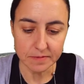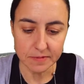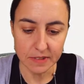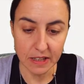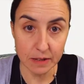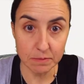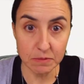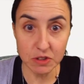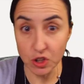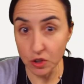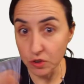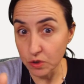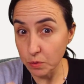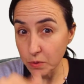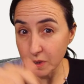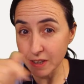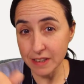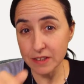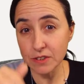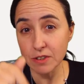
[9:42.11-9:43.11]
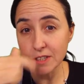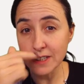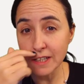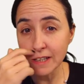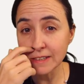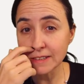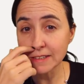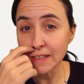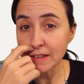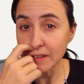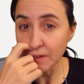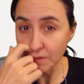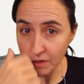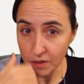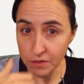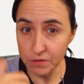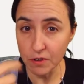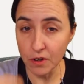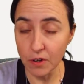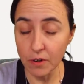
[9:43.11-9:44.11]
Let me show you. You will need to change that if
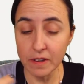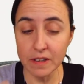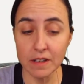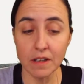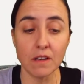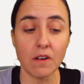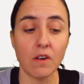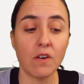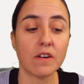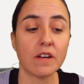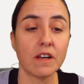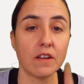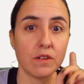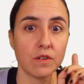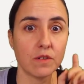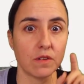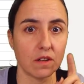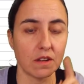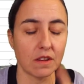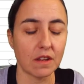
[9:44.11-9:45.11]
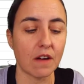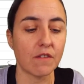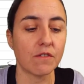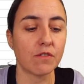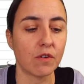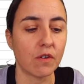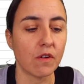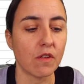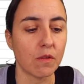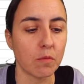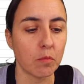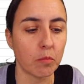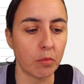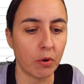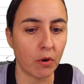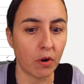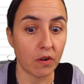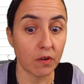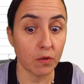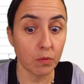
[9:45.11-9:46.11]
you're following along and you did that for
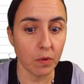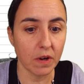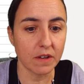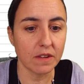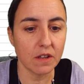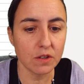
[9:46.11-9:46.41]
part one.